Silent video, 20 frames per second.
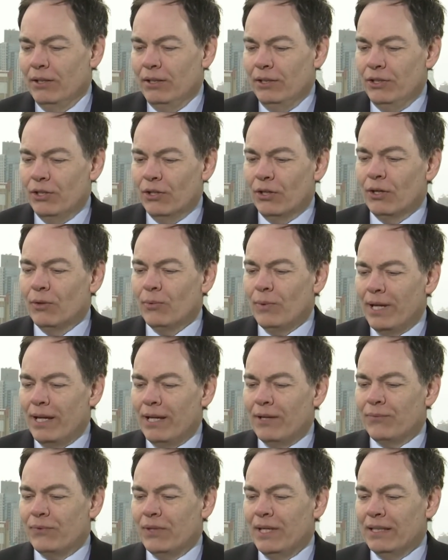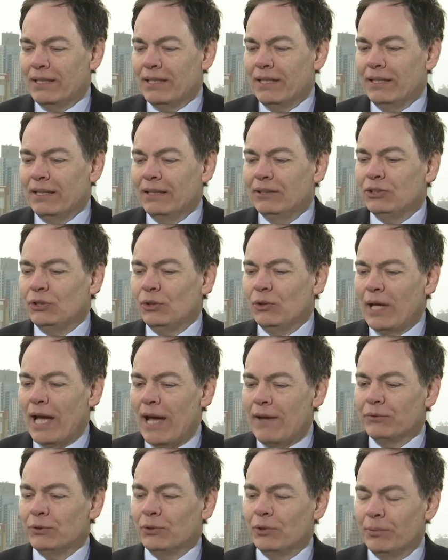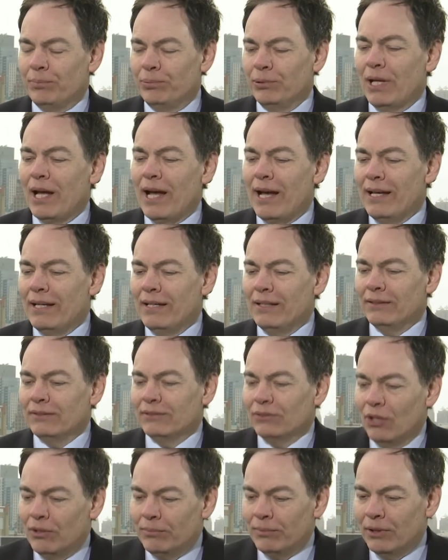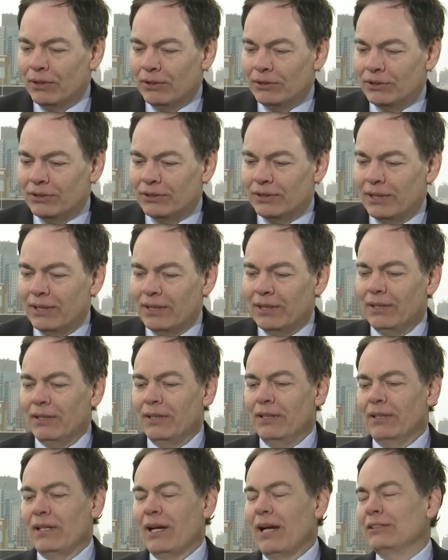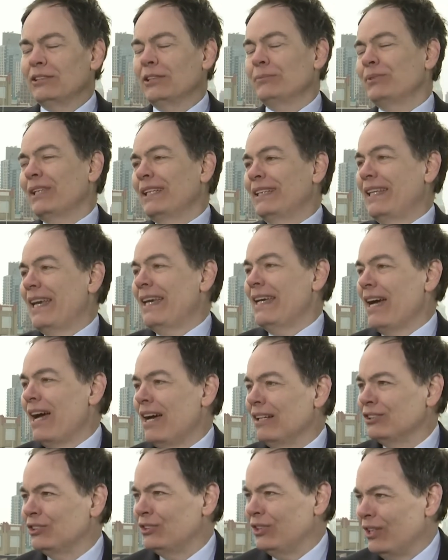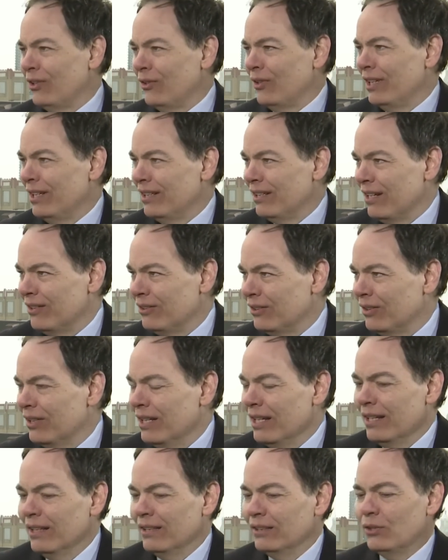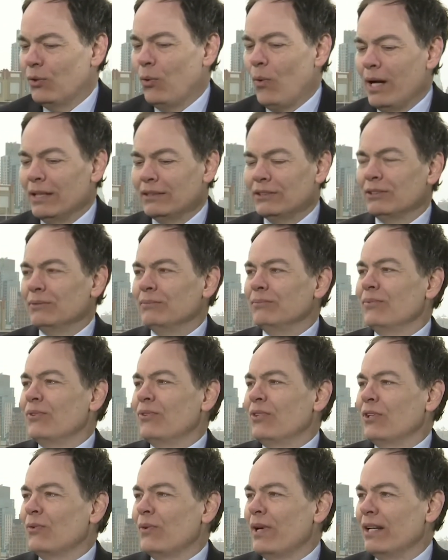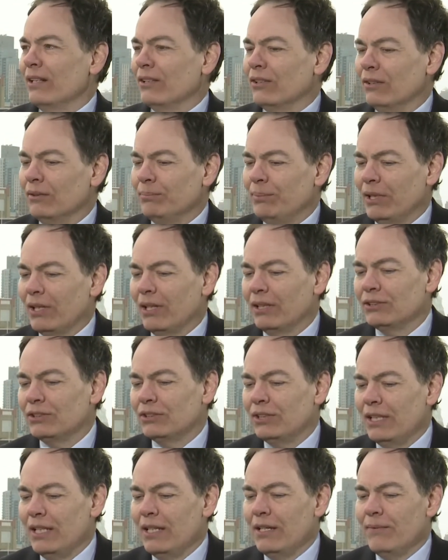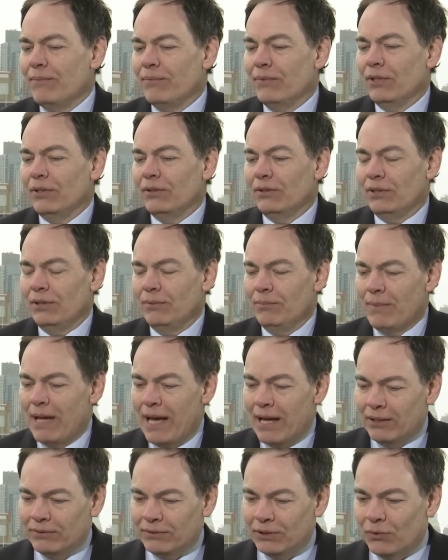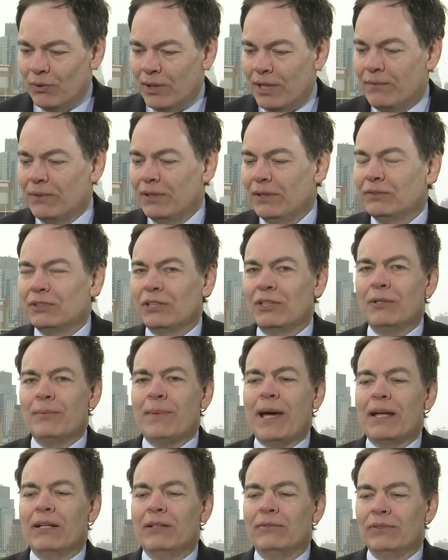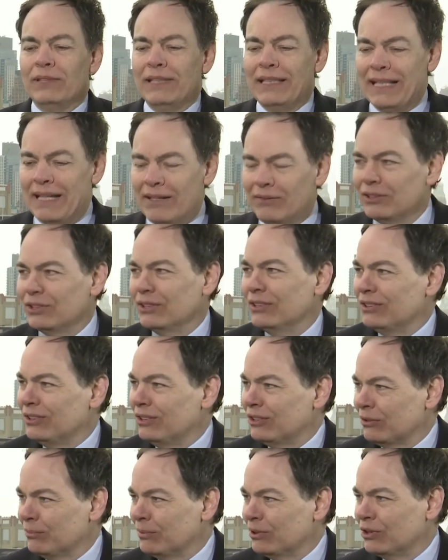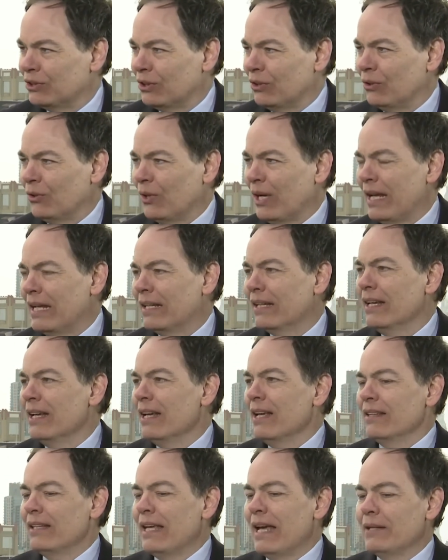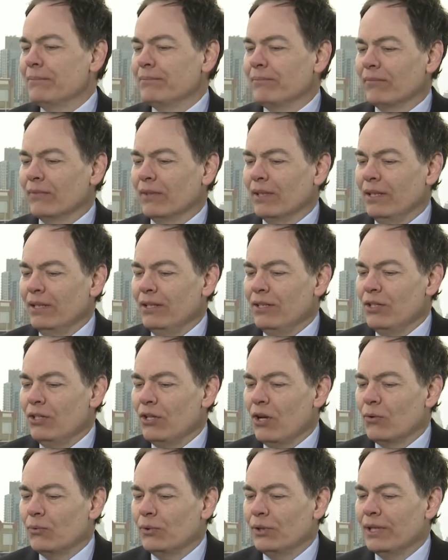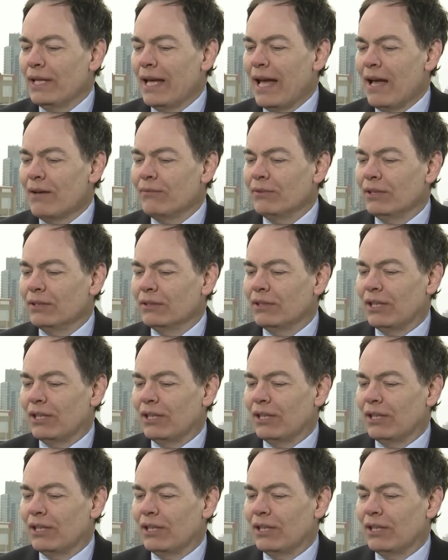your way of thinking is you have to apply almost concepts like chaos theory and other quantum theoretical, because the amount of derivatives and the amount of leverage in the system is so great that you don't really have a